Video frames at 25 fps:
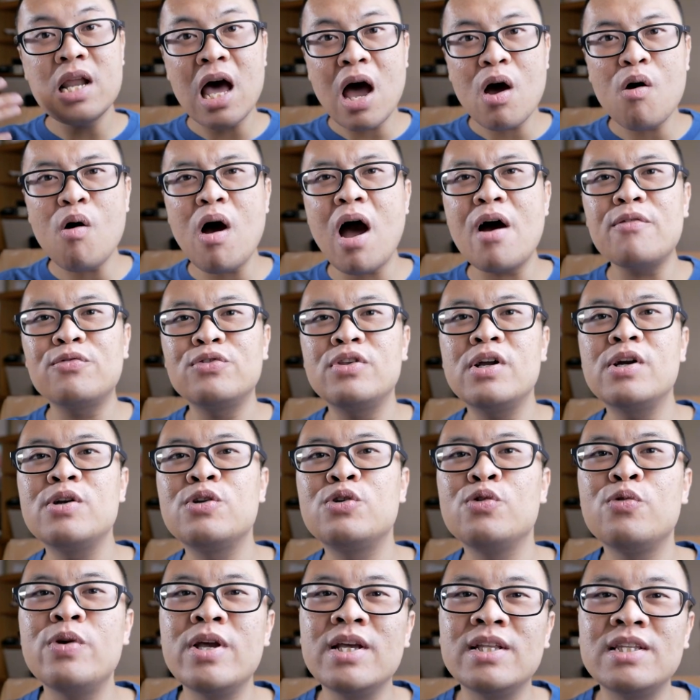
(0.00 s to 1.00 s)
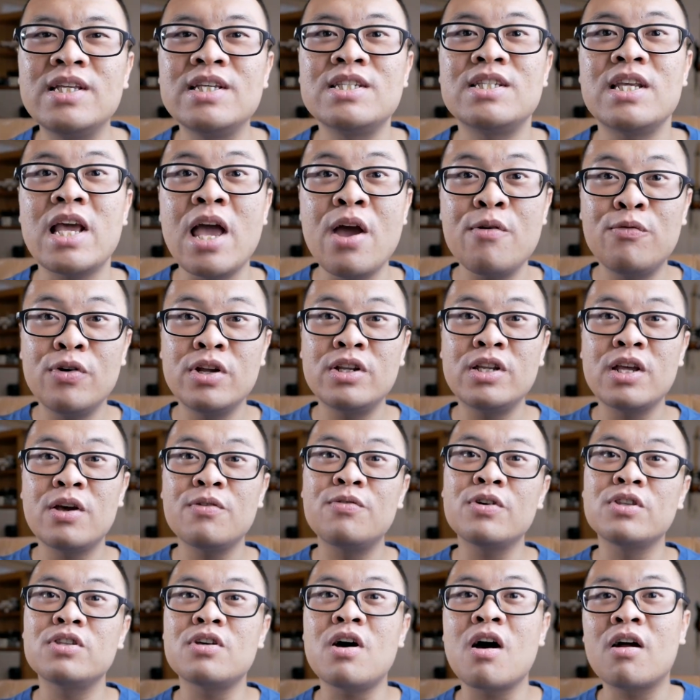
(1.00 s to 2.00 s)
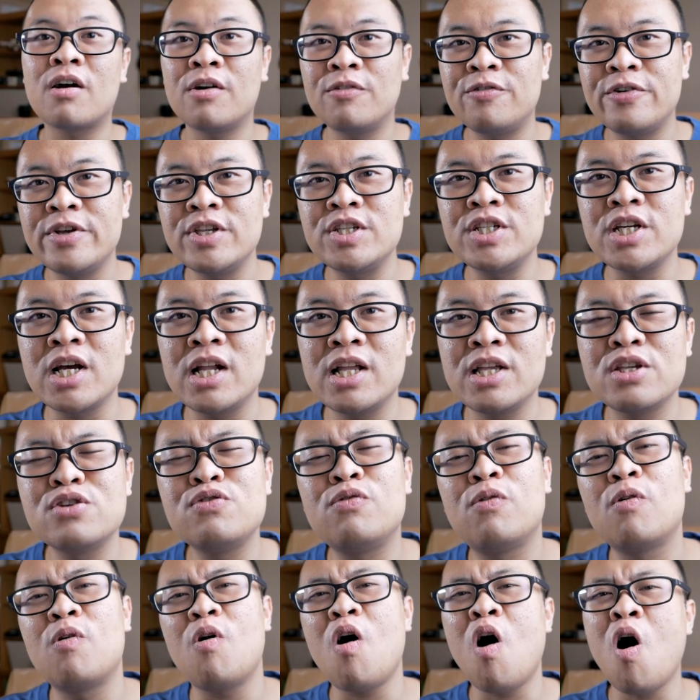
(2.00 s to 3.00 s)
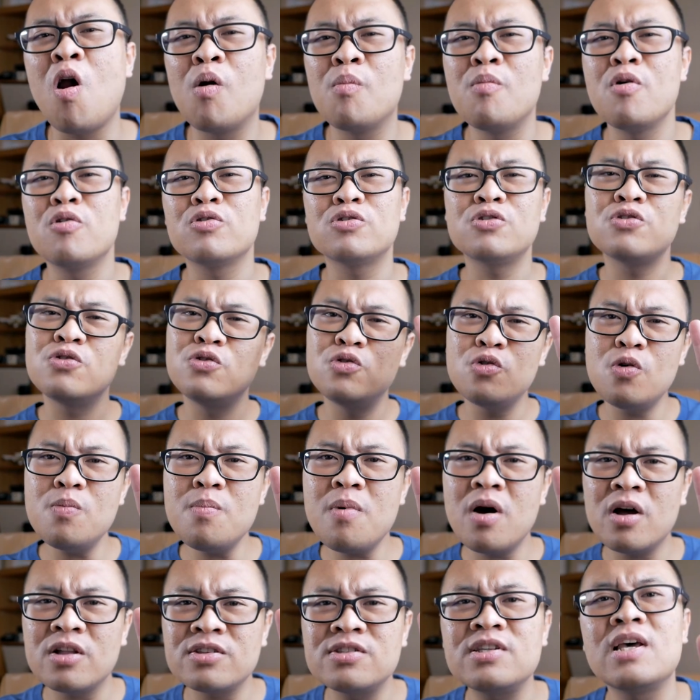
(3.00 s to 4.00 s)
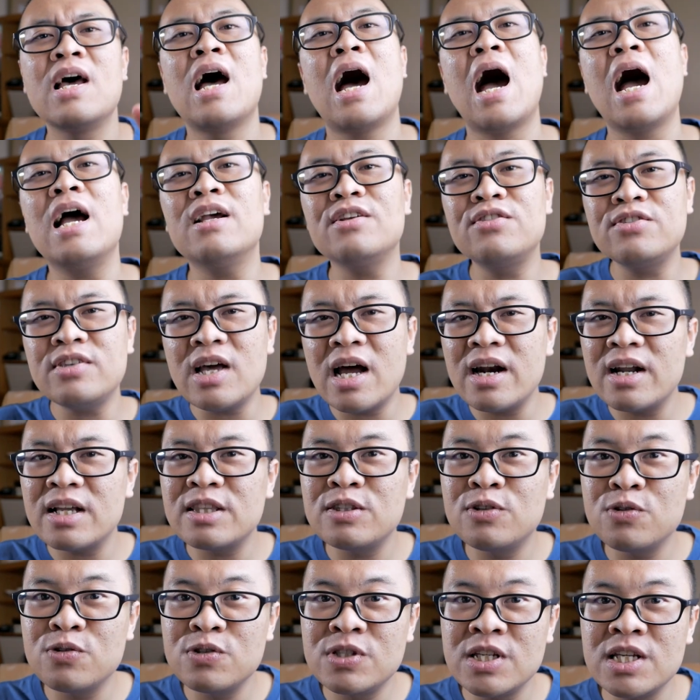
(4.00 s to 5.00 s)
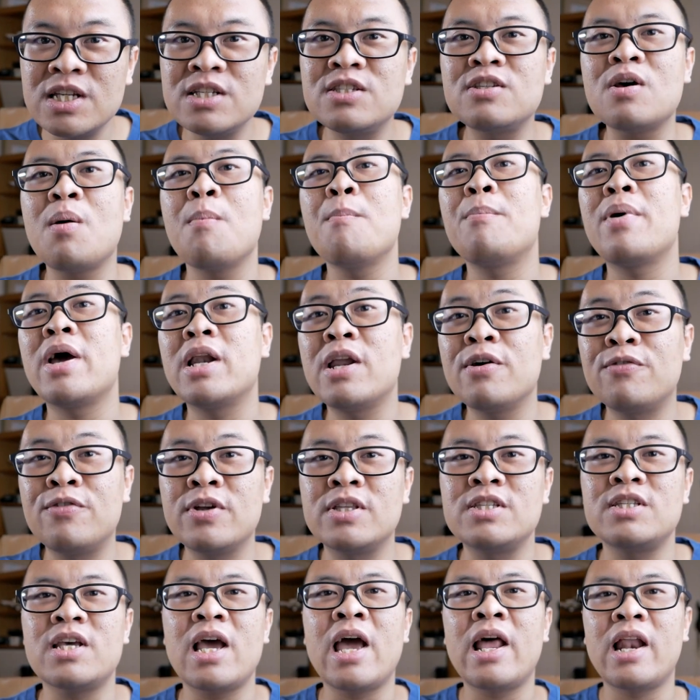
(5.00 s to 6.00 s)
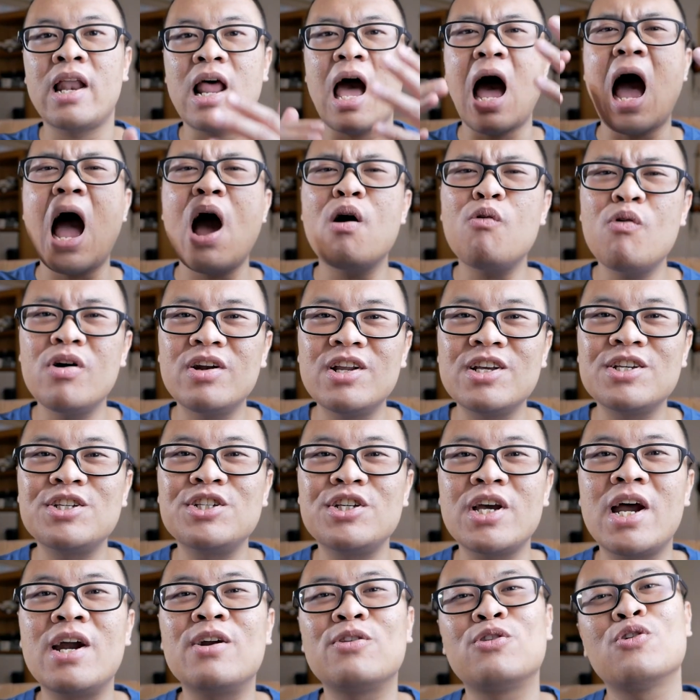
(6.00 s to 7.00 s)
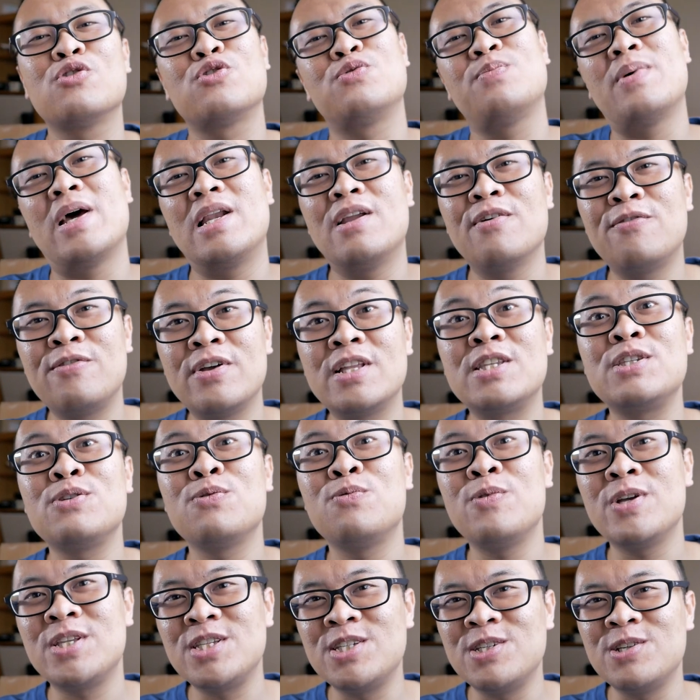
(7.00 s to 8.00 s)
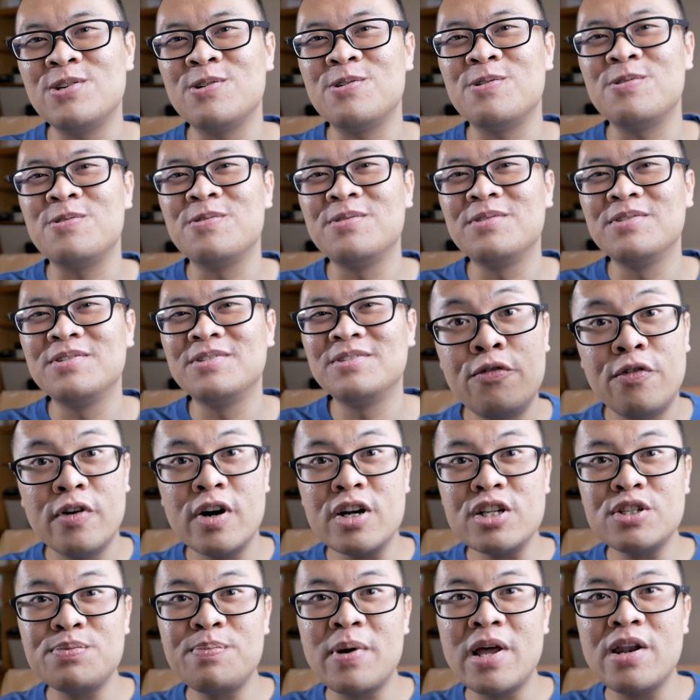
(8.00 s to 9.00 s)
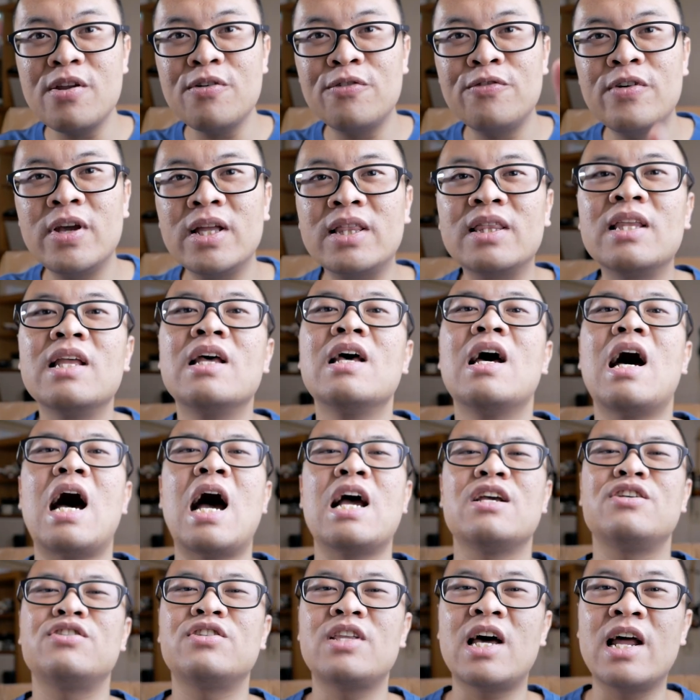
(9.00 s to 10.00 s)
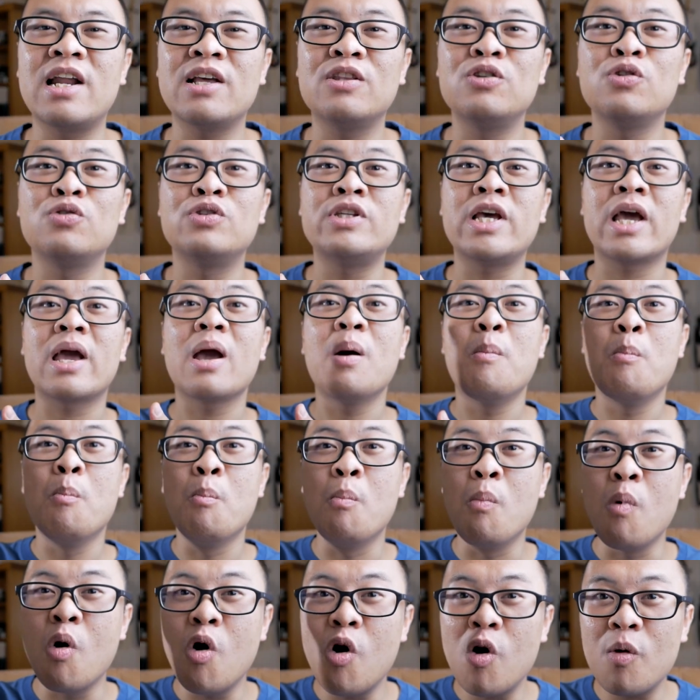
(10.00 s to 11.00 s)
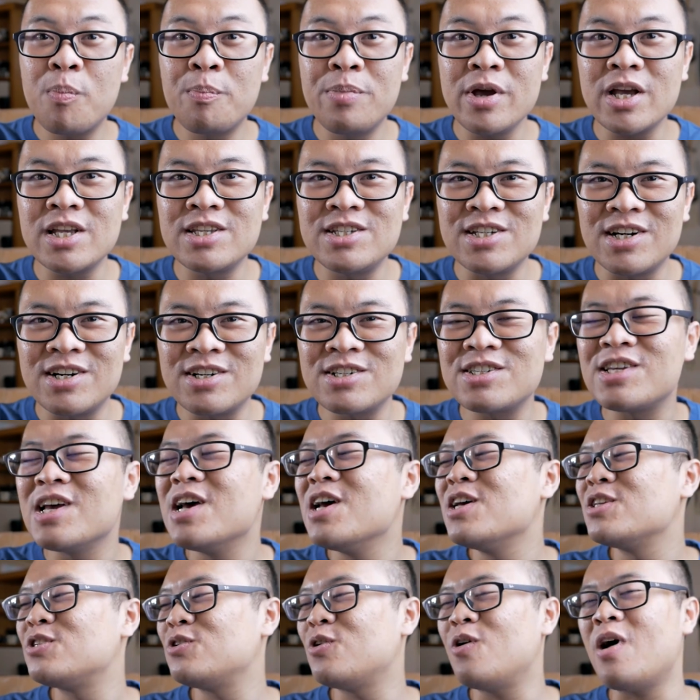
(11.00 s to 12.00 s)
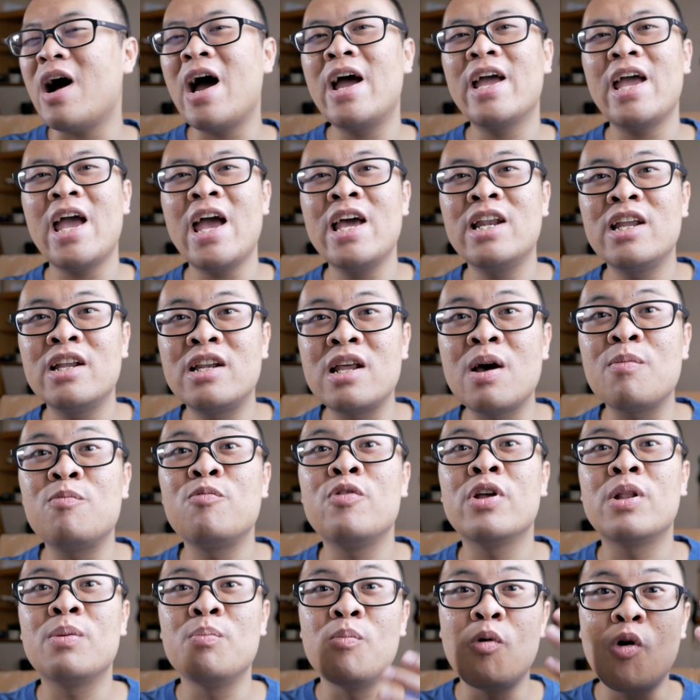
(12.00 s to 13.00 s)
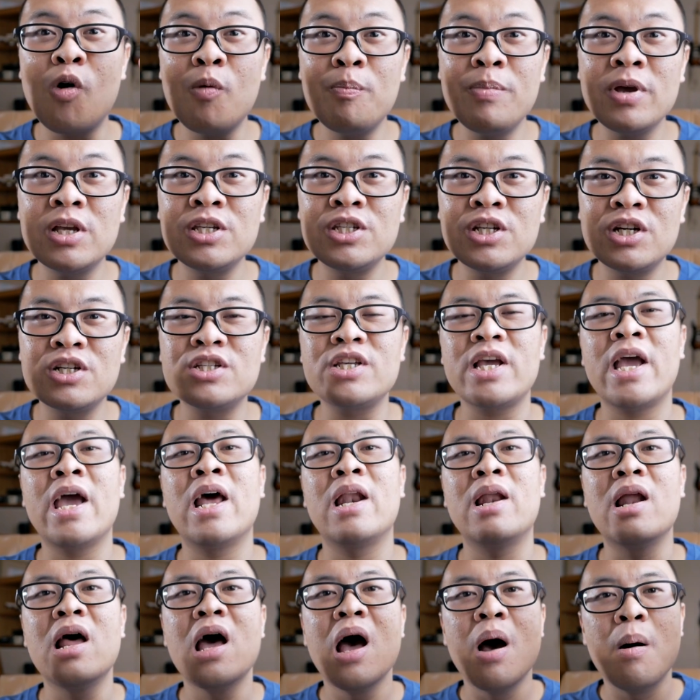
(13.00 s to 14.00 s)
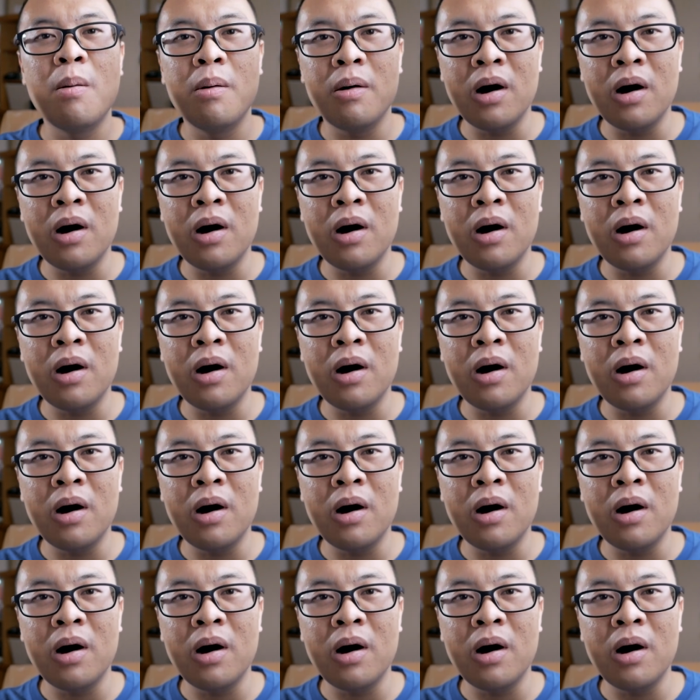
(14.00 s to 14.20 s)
Now, after doing this everyday photography challenge for almost 2 months, I started to see some benefits, and I want to share those benefits with you. First benefit, I started to take more pictures. So I ended up with more pictures, and